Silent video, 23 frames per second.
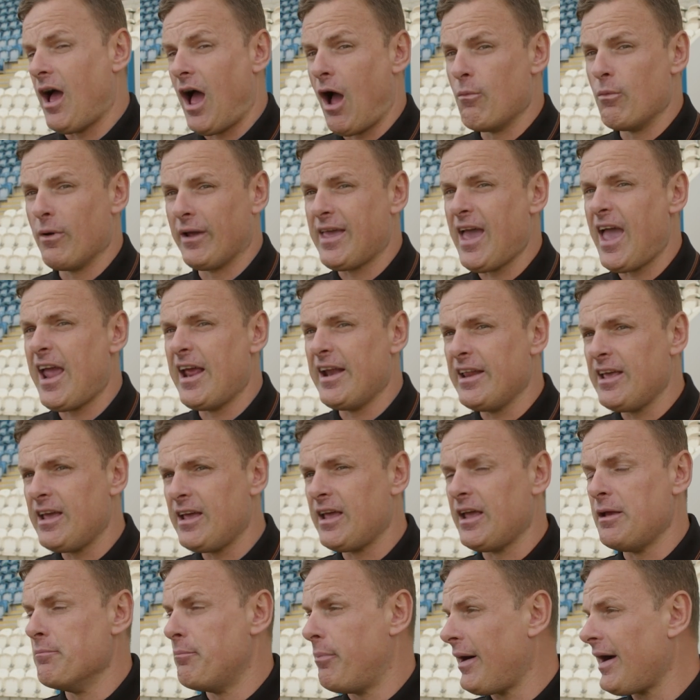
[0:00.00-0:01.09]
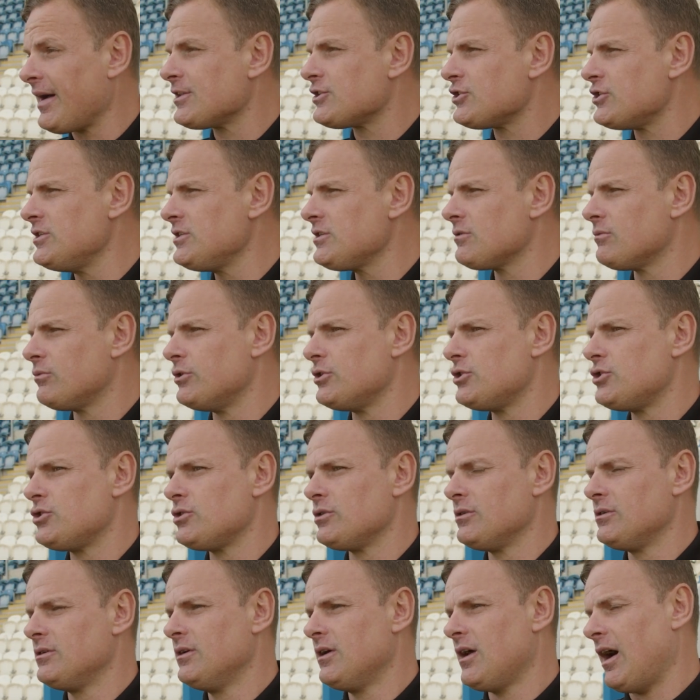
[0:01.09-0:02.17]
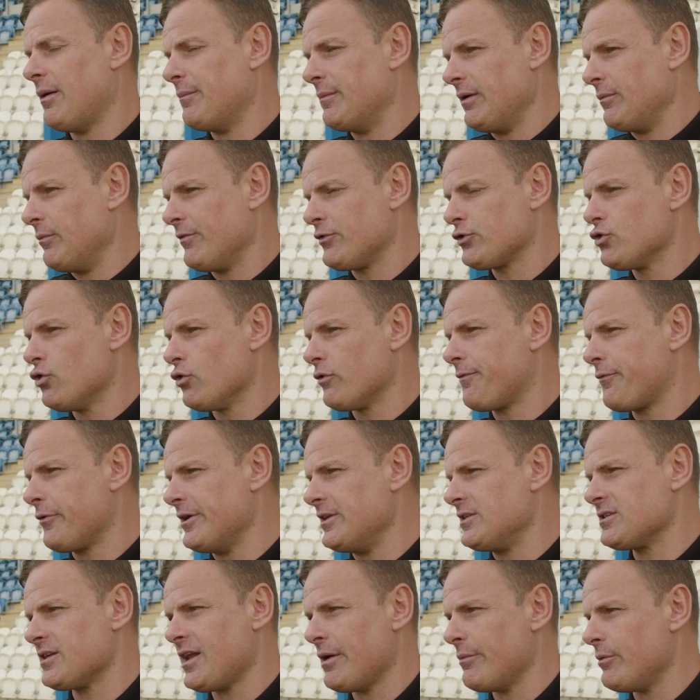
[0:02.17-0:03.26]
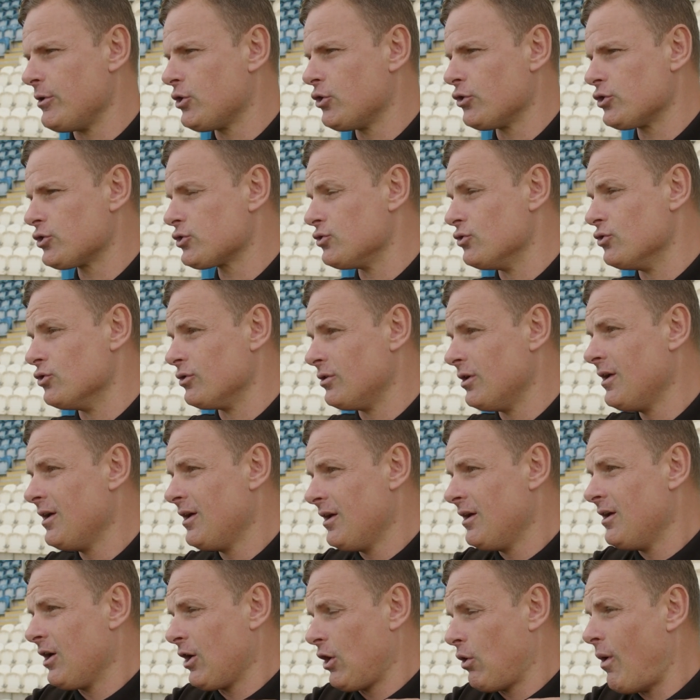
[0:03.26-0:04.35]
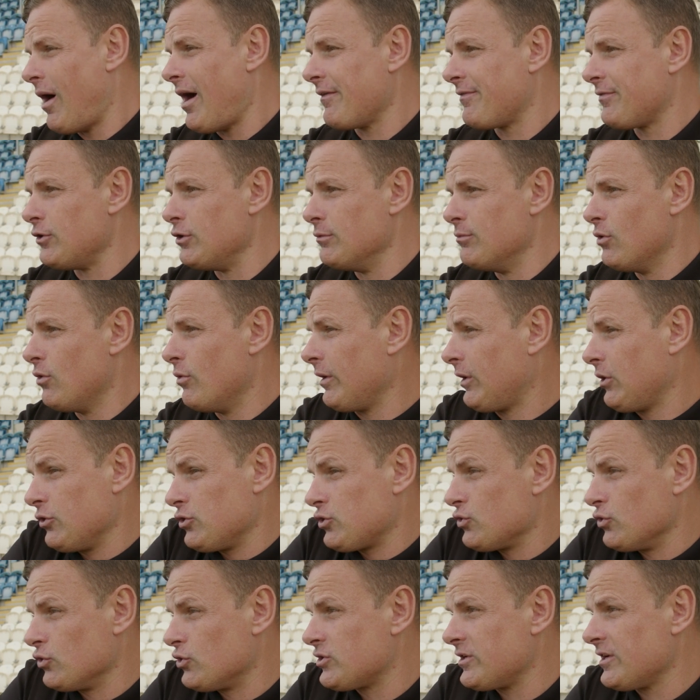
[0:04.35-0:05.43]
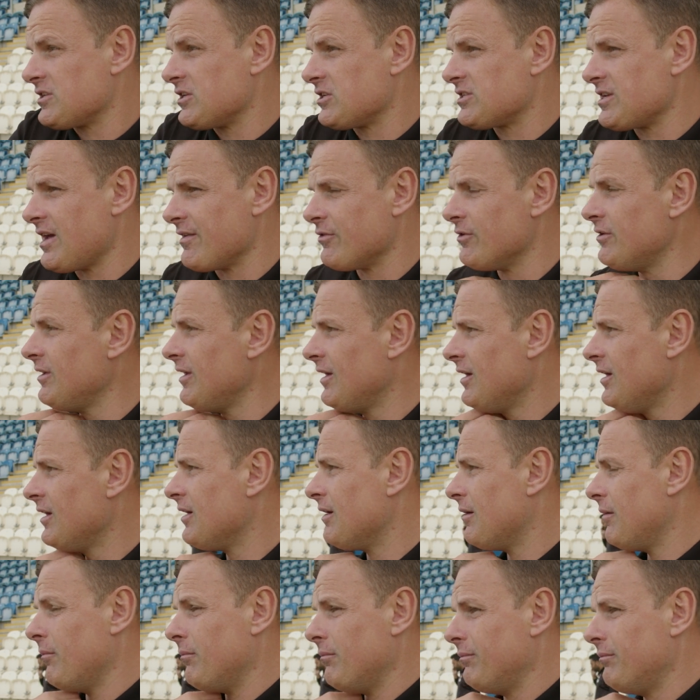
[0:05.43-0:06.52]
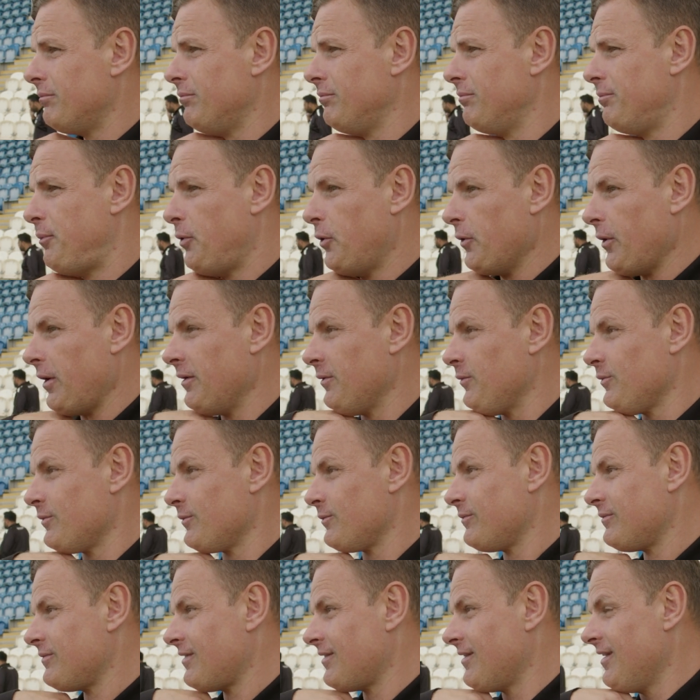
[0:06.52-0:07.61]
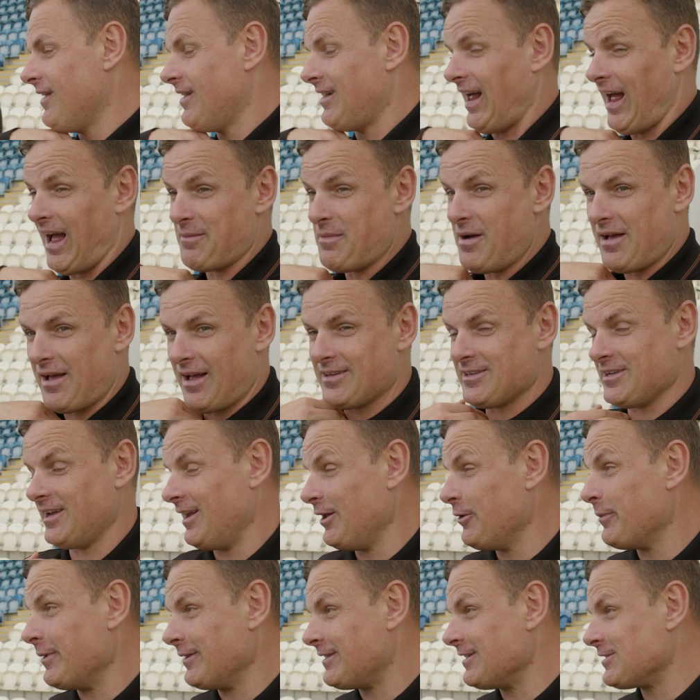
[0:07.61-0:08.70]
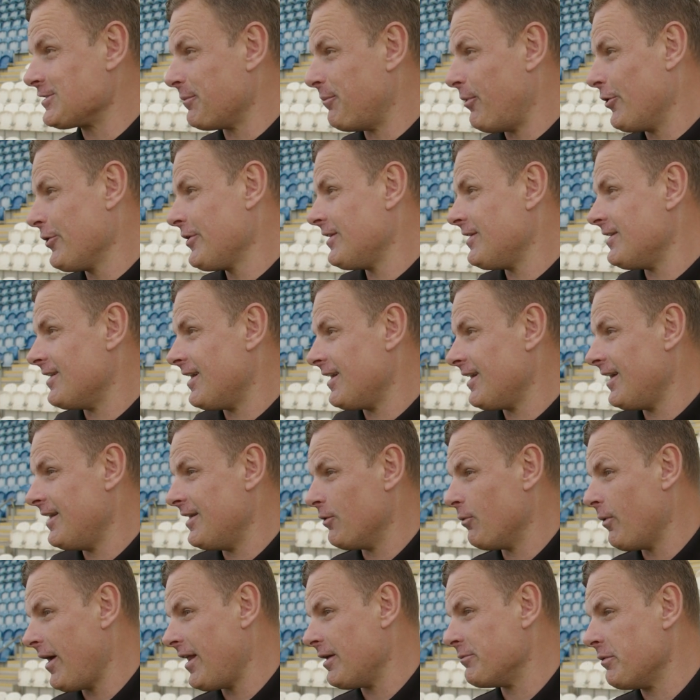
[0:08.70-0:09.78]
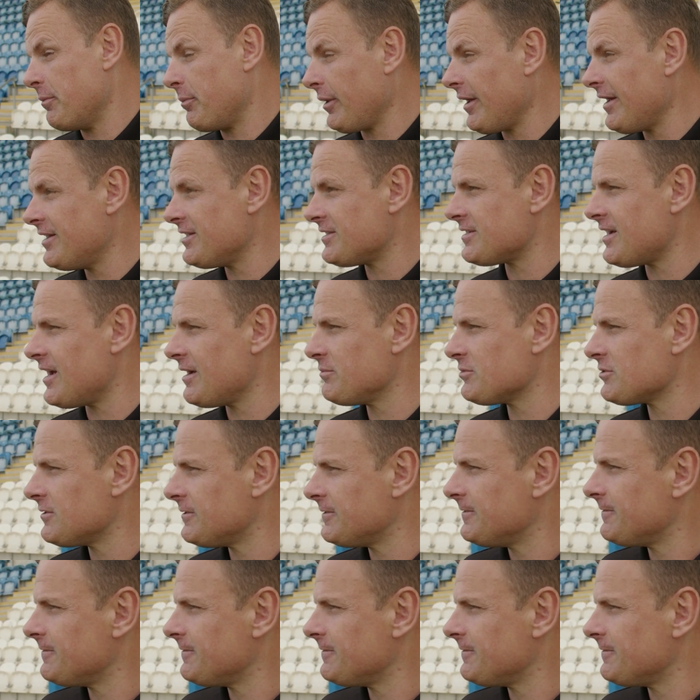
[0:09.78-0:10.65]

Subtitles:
And we're getting it in patches, which, I mean, we've scored three today. We could have scored quite a few more. We could have scored six or seven. But I'm actually a little bit disappointed in the way that we played at times.